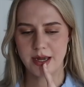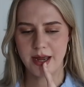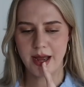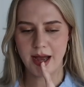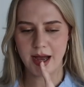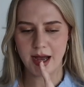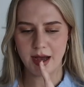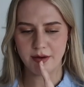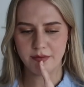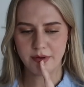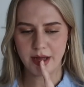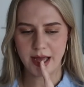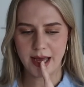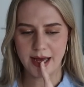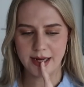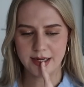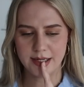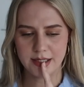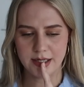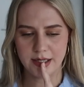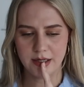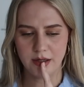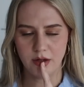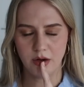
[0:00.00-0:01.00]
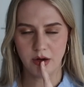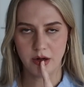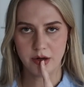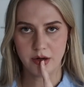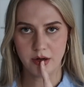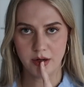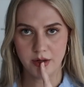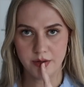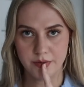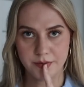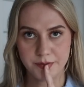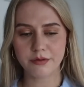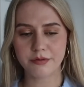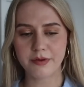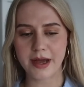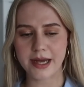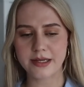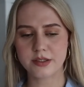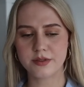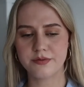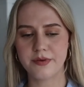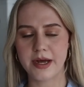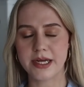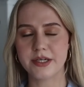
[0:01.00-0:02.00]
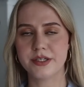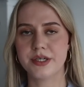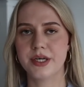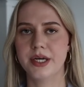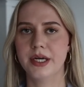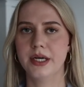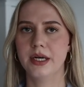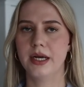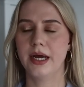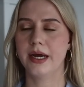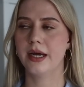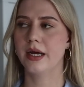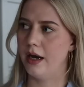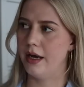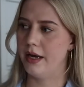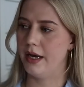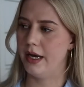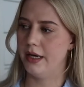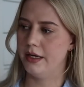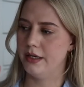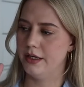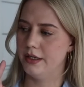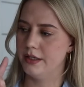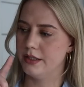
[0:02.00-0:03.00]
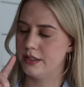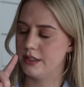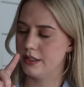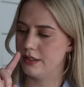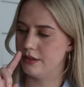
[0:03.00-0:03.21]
I have added a lot of fast fashion. Like I added